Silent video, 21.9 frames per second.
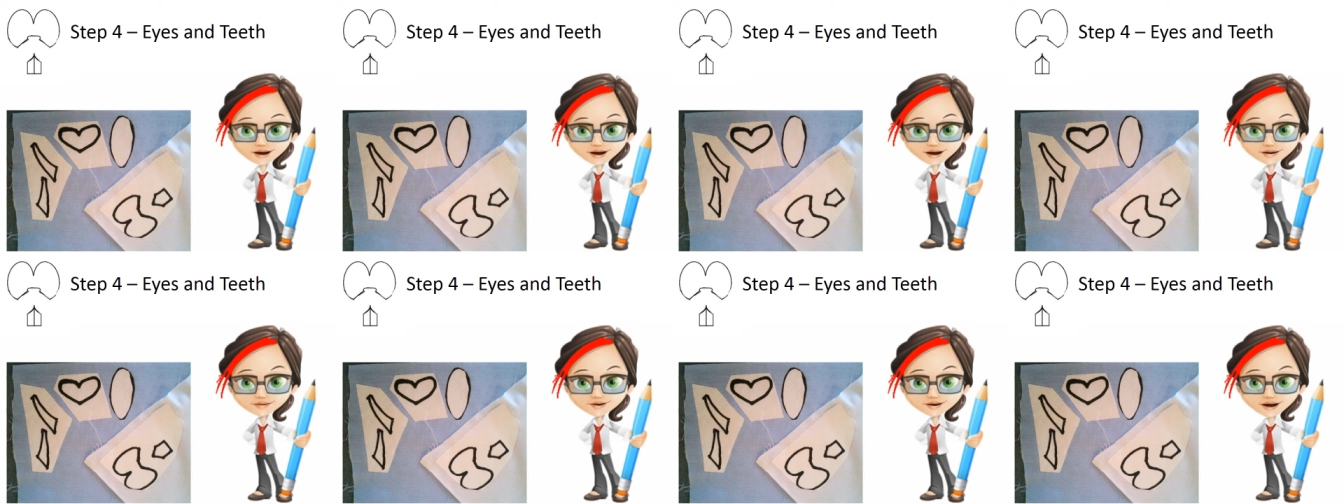
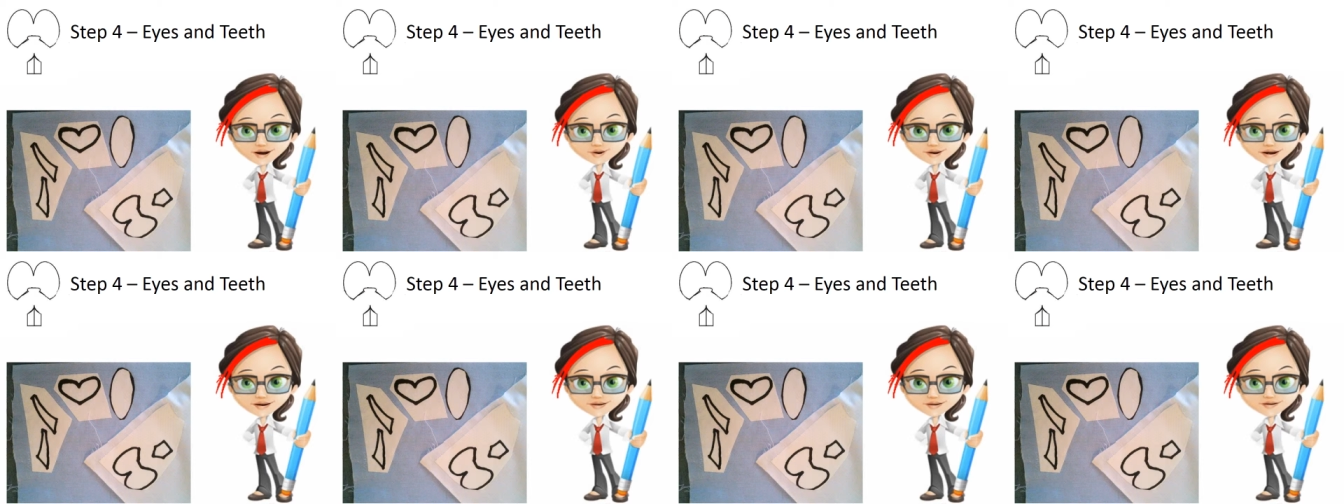The
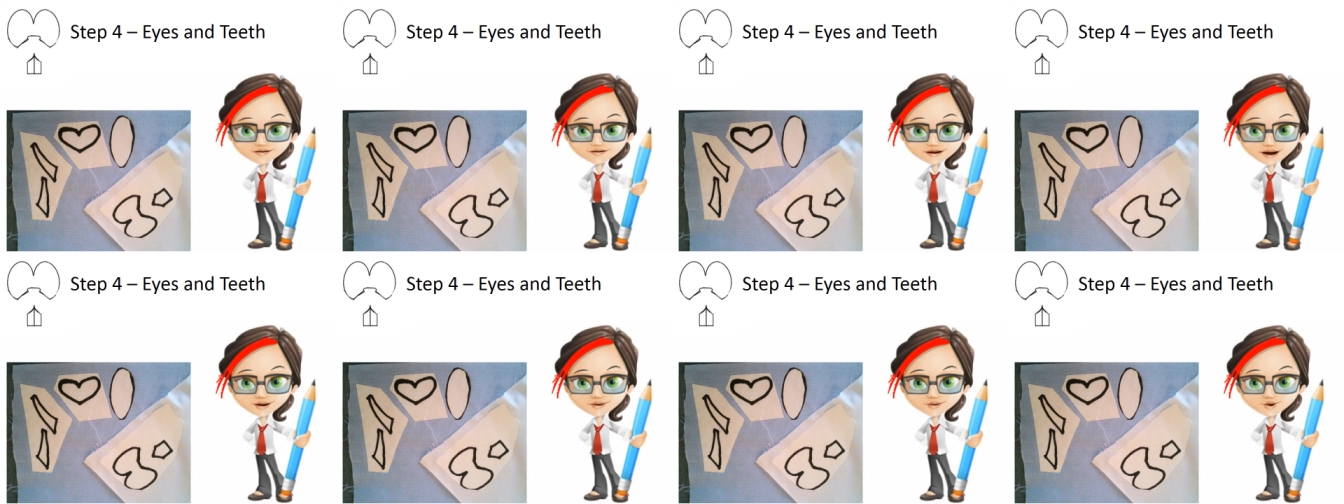image on
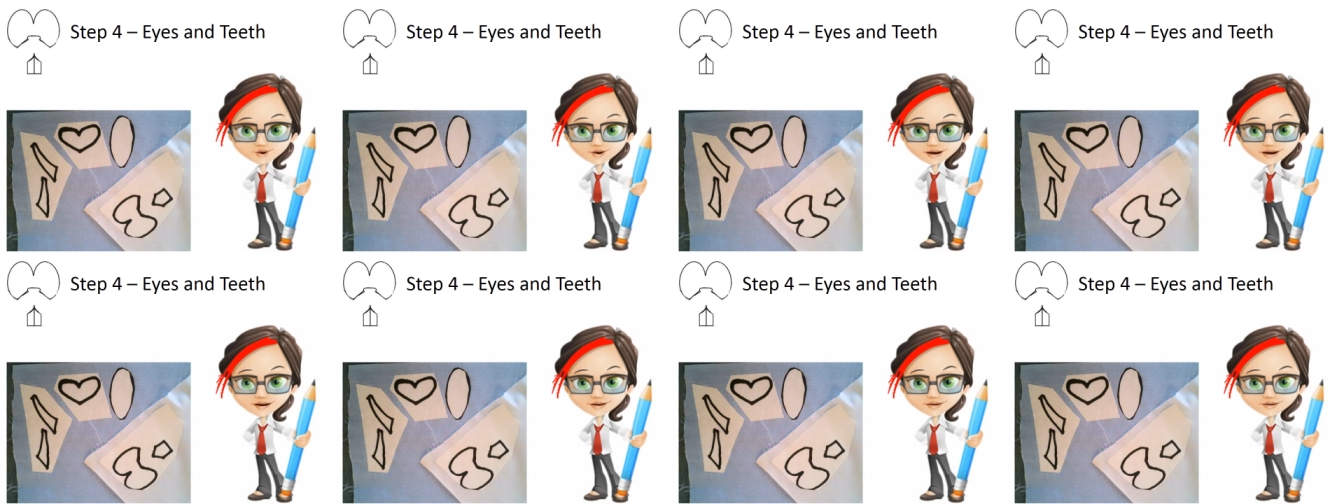the right
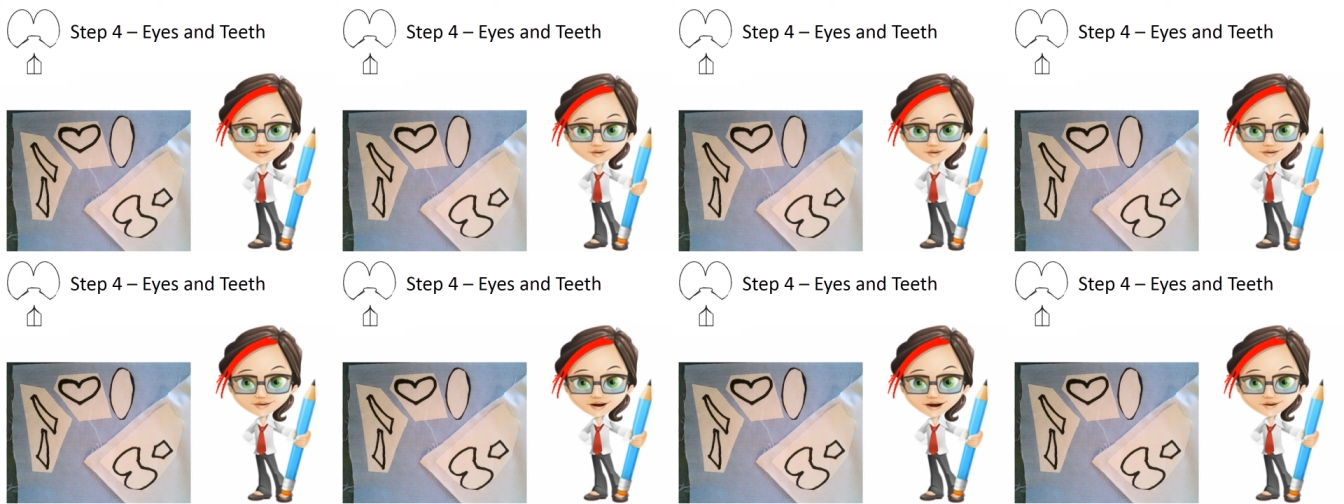shows
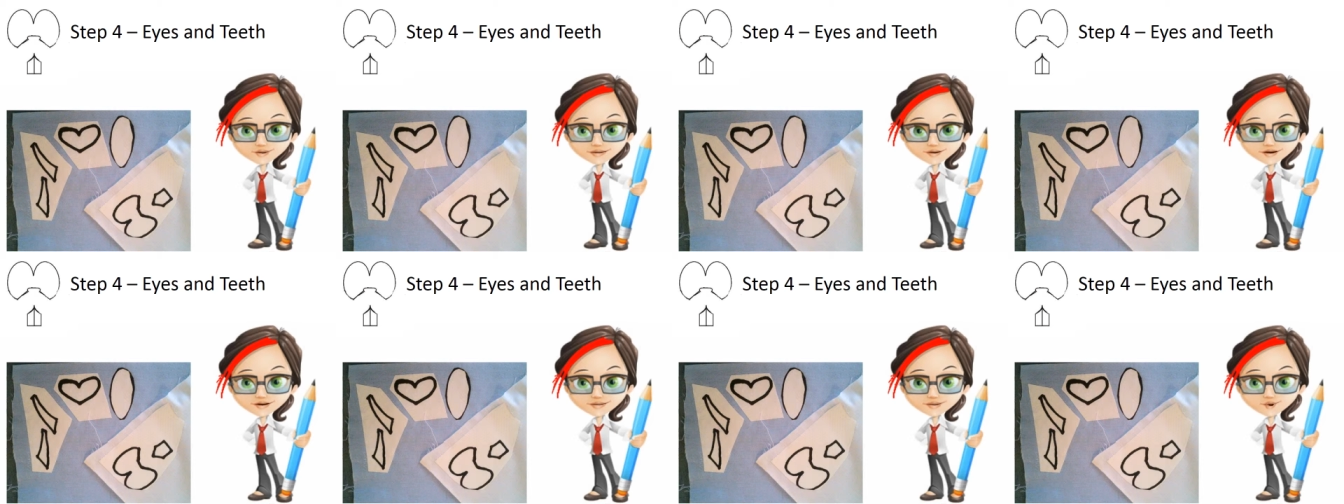the
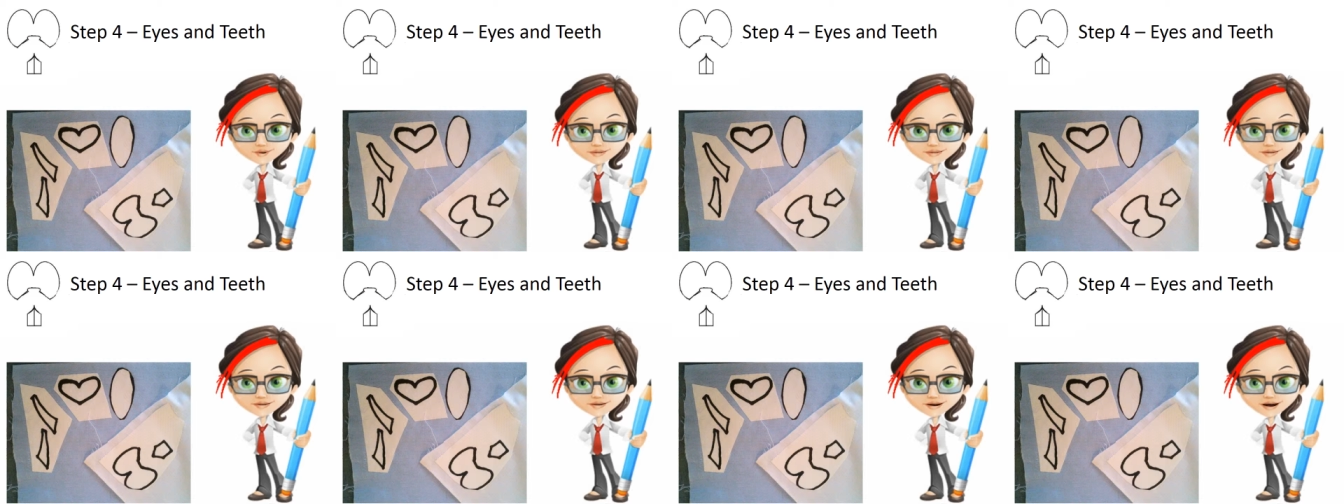fabric
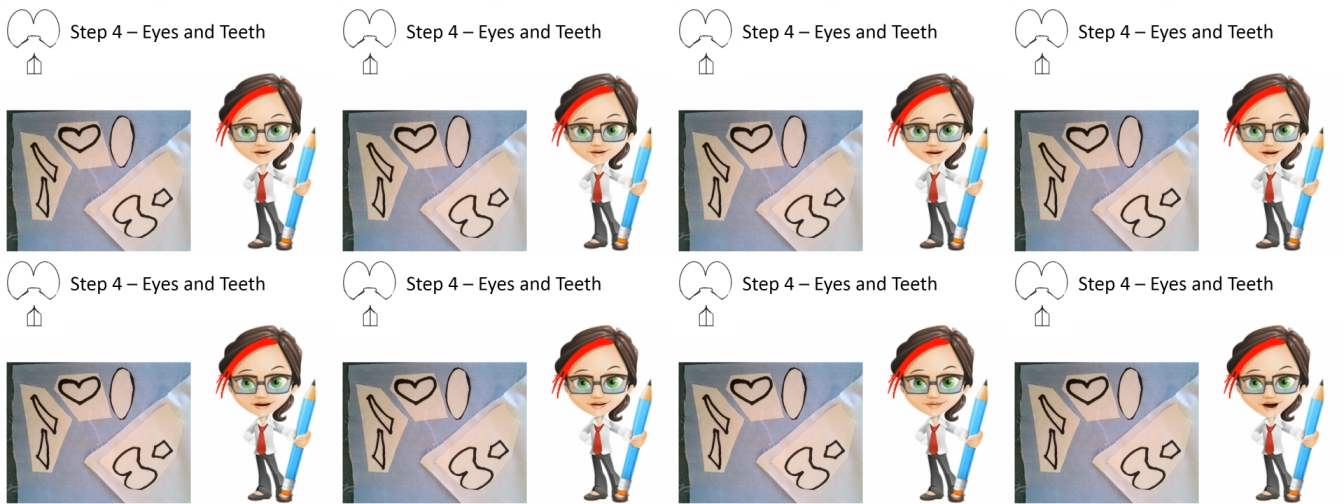with the
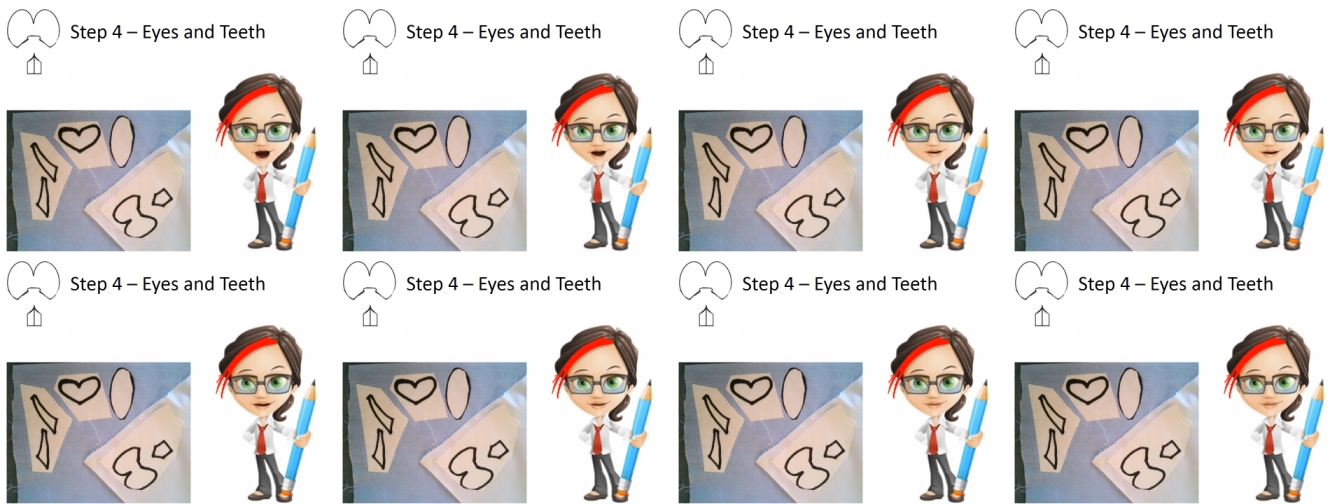pieces
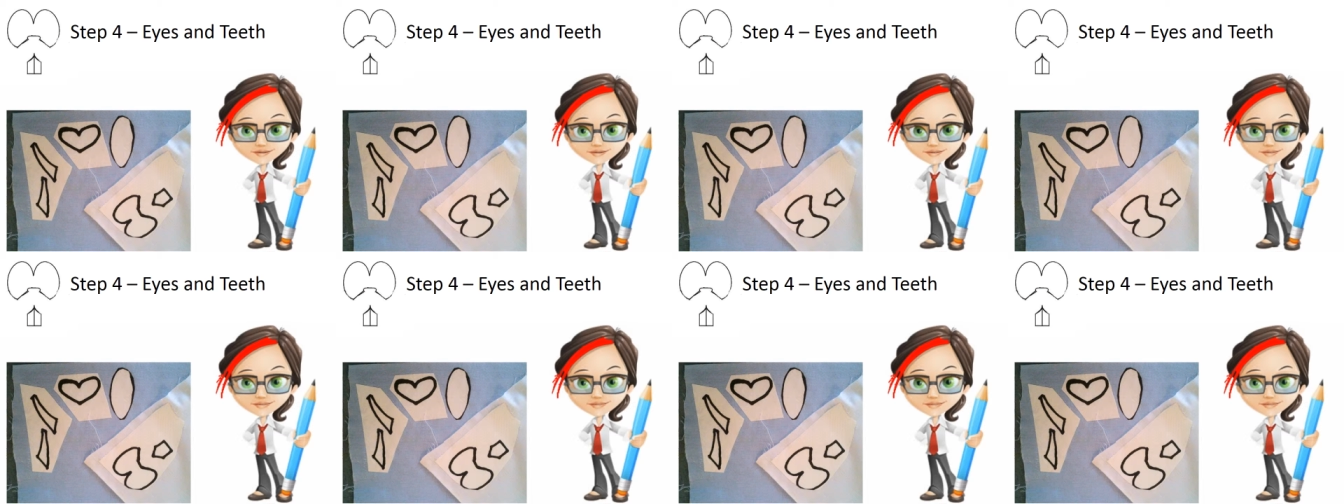bonded.